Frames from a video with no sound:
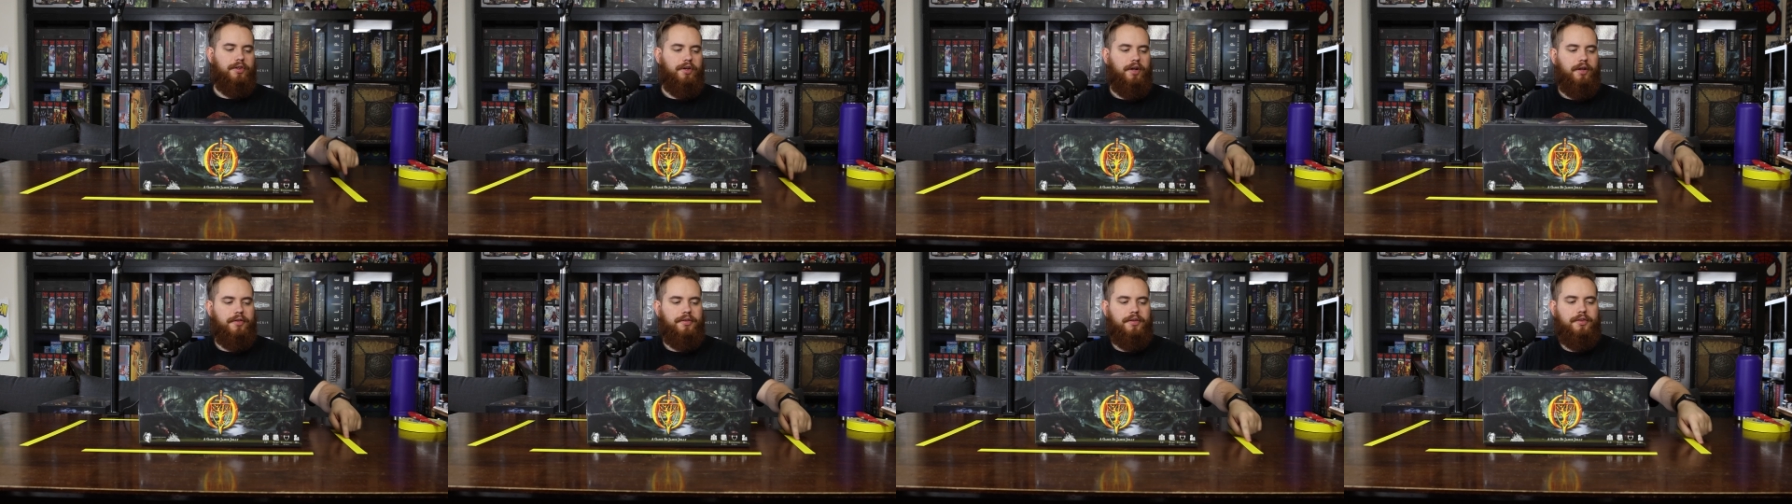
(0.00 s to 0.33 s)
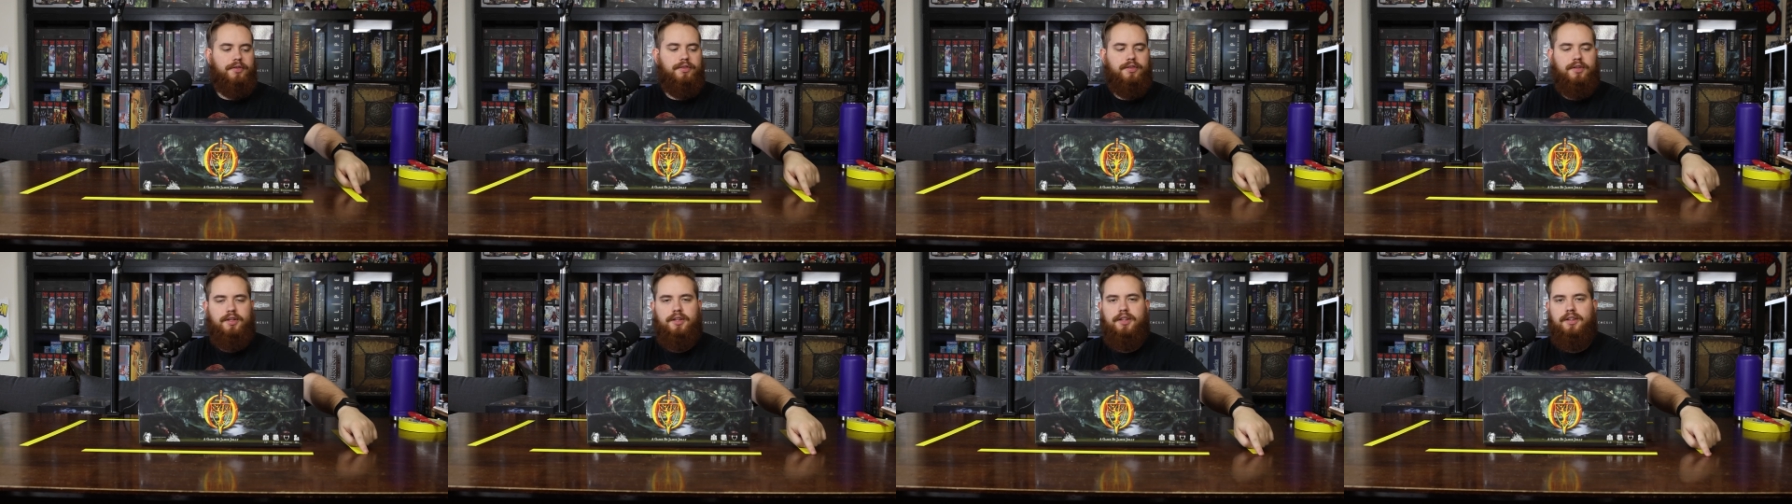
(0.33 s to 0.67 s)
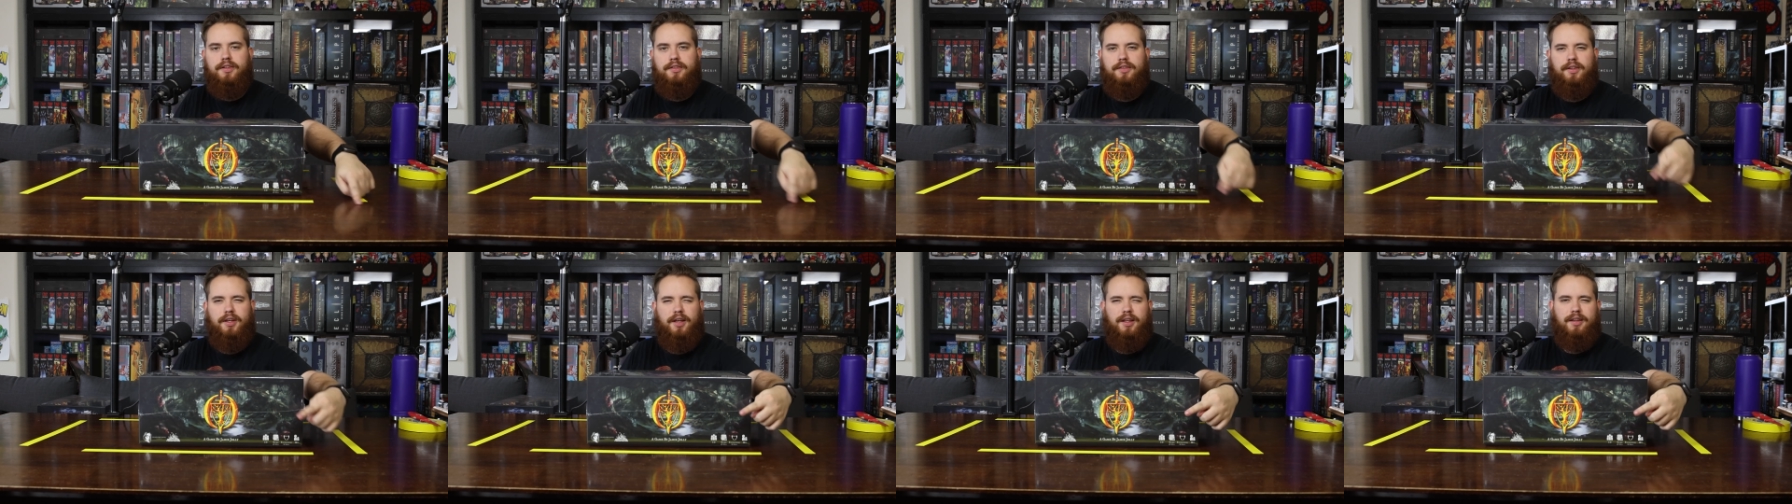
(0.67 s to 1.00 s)
You also see
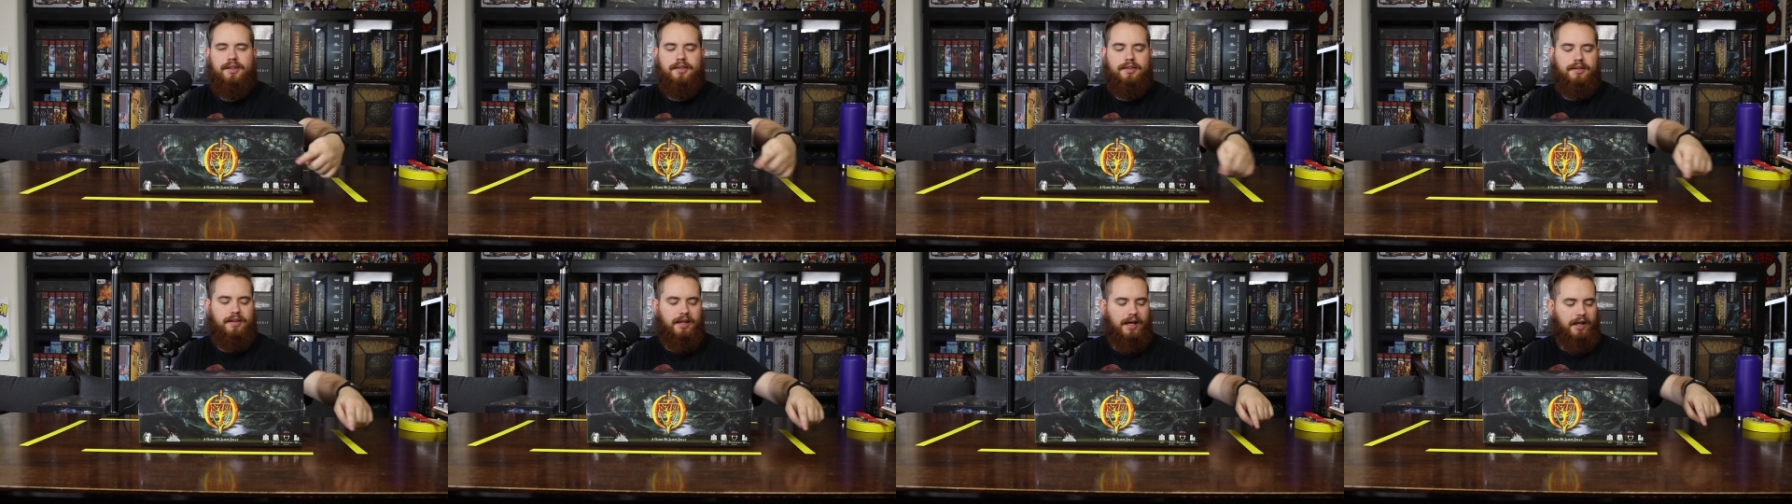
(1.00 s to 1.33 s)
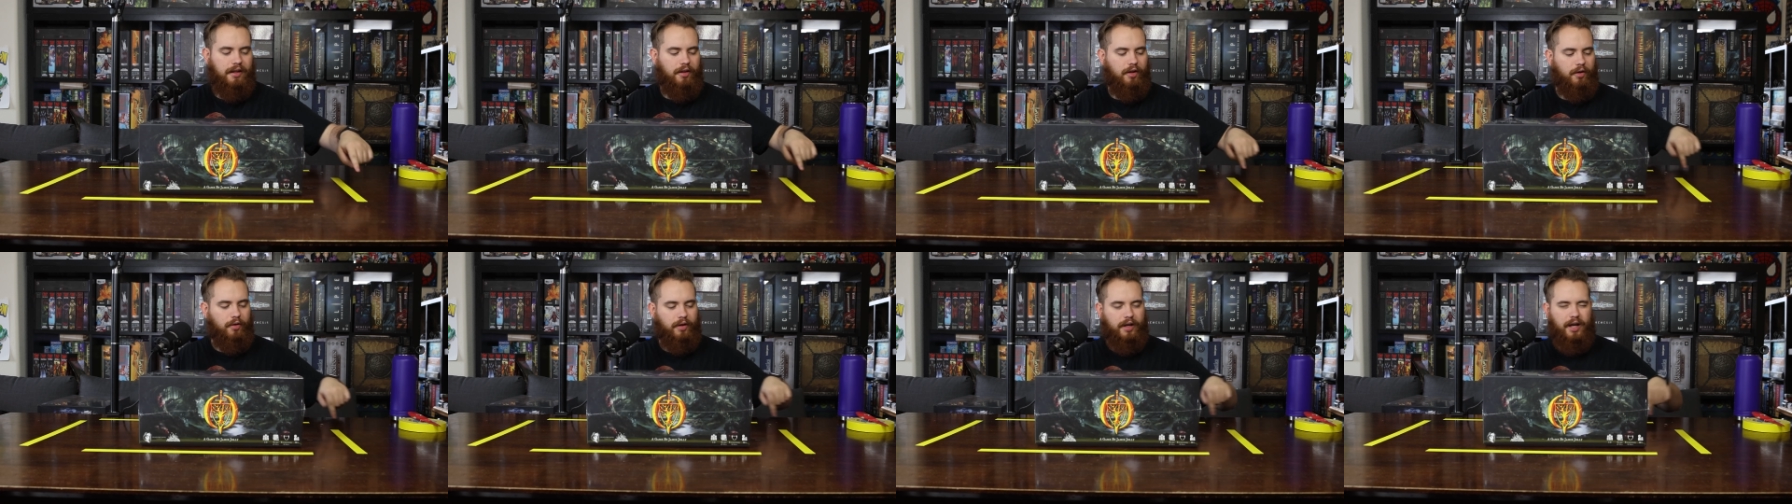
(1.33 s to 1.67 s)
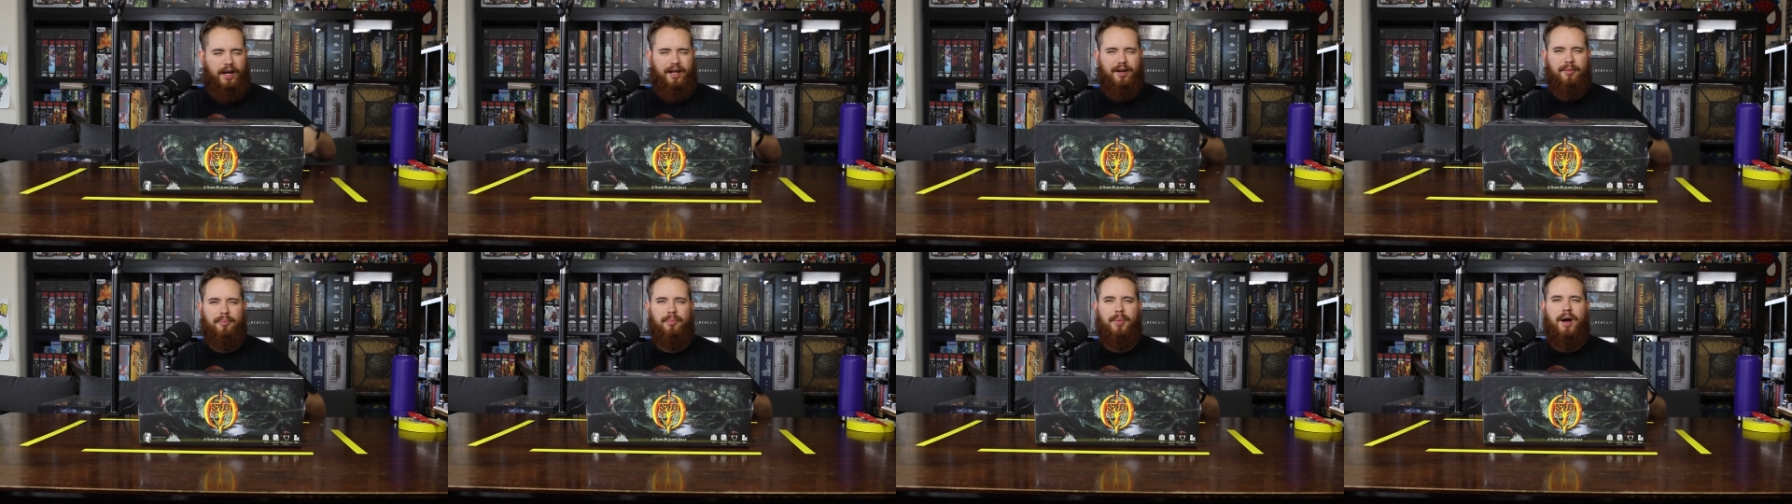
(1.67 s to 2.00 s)
this uh, this yellow
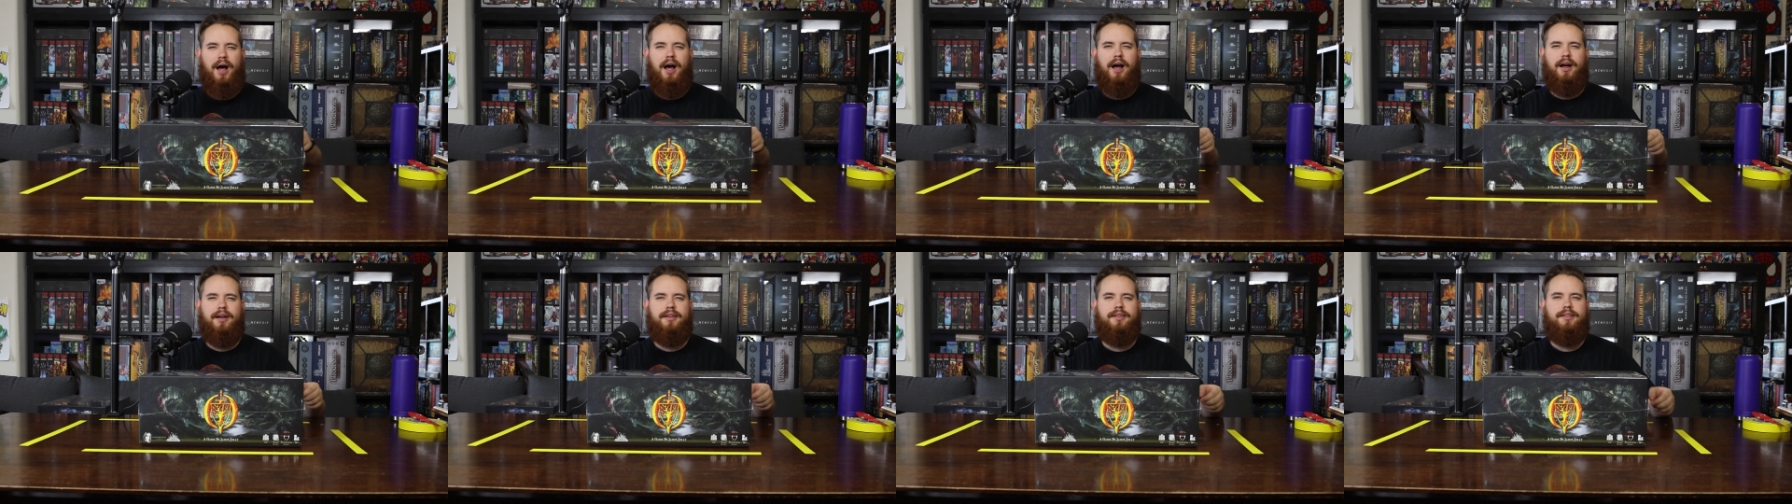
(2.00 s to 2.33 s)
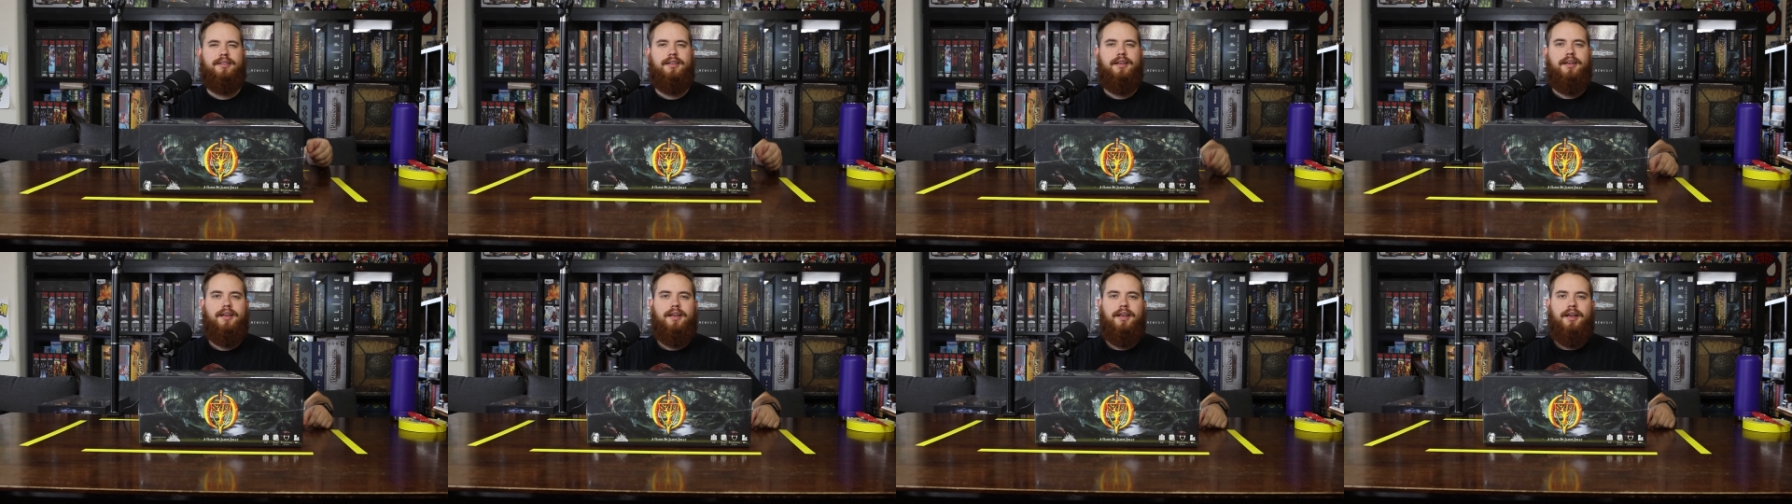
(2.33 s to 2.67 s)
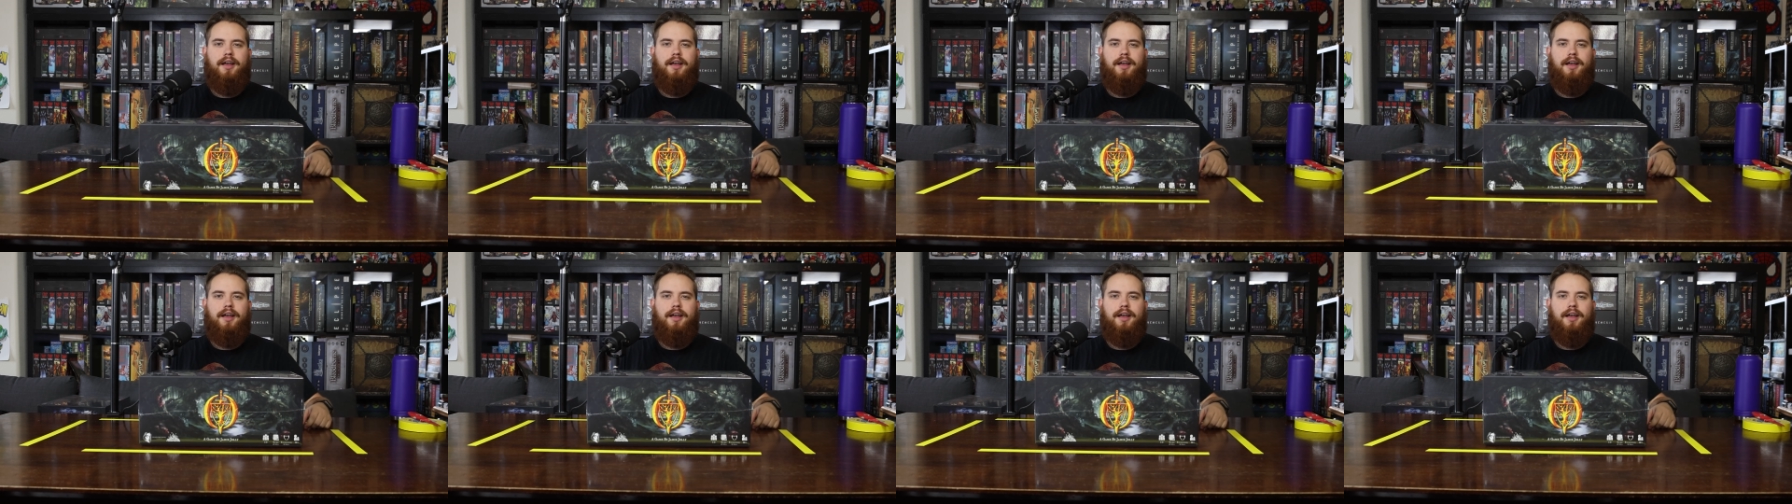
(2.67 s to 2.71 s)
kind of box